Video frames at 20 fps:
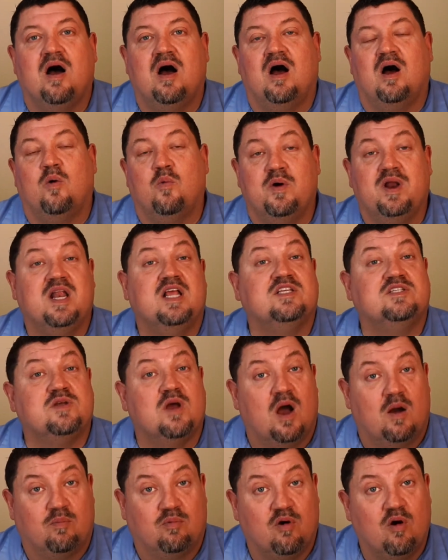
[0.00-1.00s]
when it's
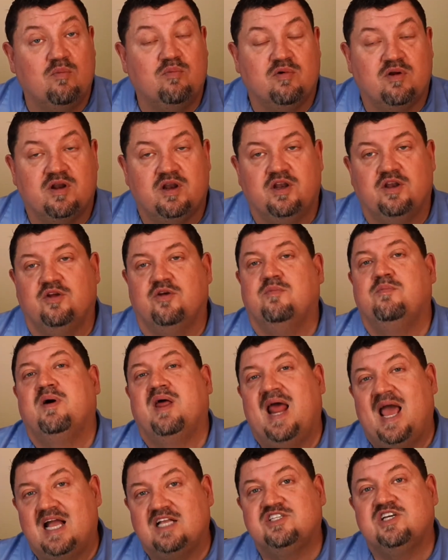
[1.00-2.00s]
appropriate to do,
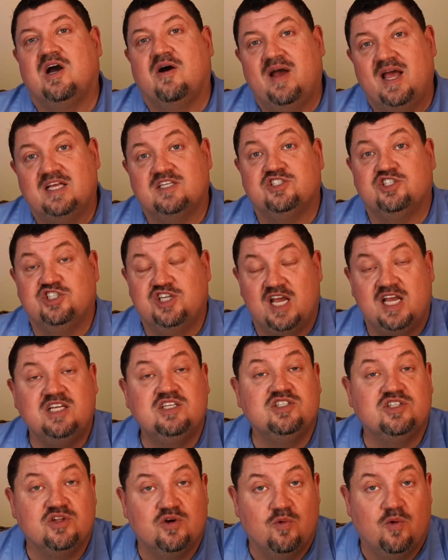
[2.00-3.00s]
but Agile has
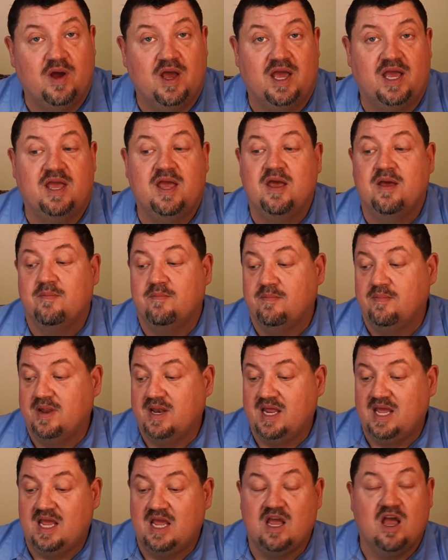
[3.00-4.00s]
changed the way
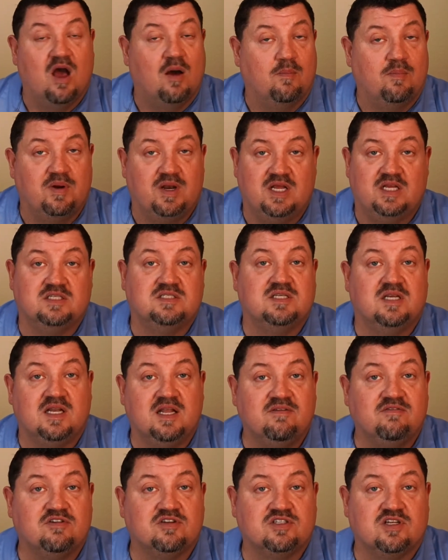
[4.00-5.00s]
many companies
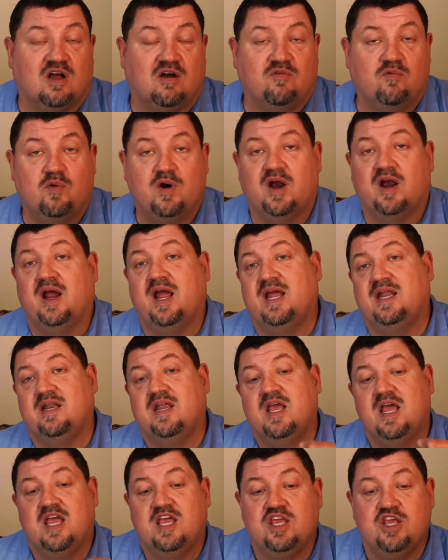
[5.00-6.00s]
deliver software, and
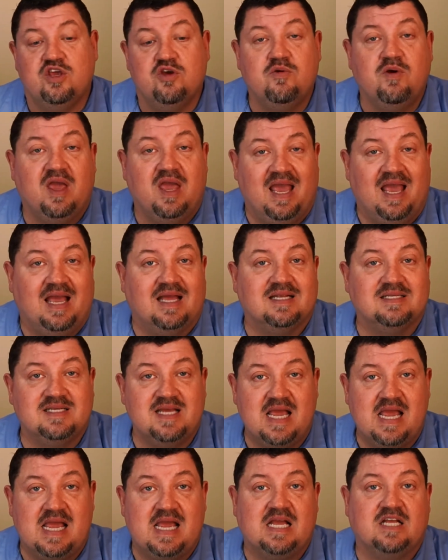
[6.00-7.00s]
you can't
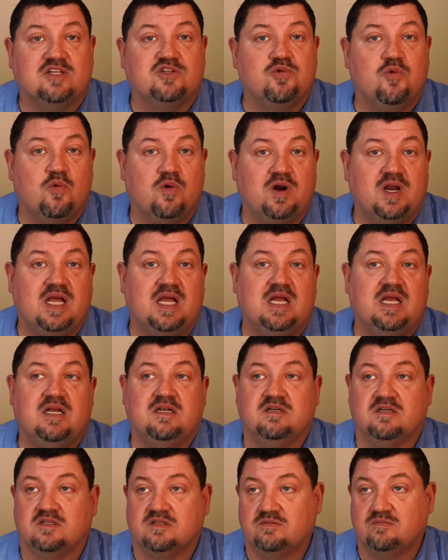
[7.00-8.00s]
take 20
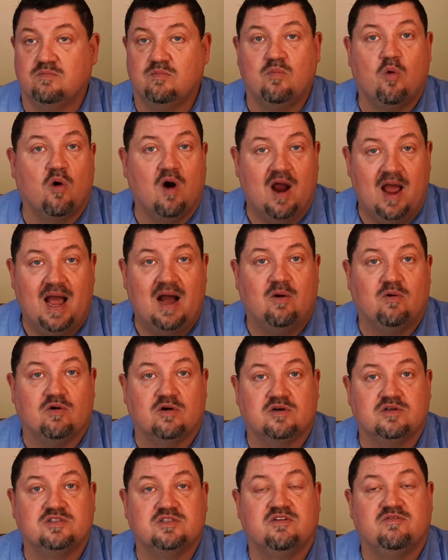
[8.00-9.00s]
to more
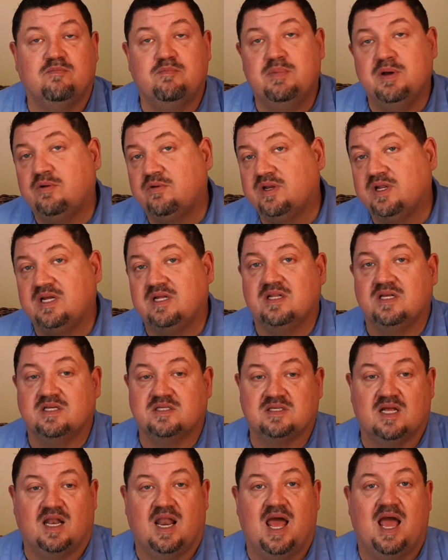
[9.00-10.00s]
hours of building
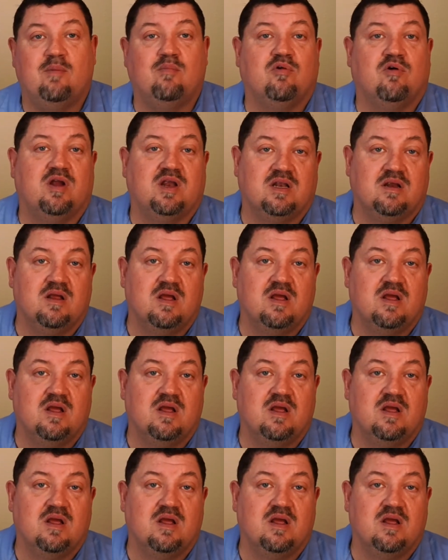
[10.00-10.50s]
this elaborate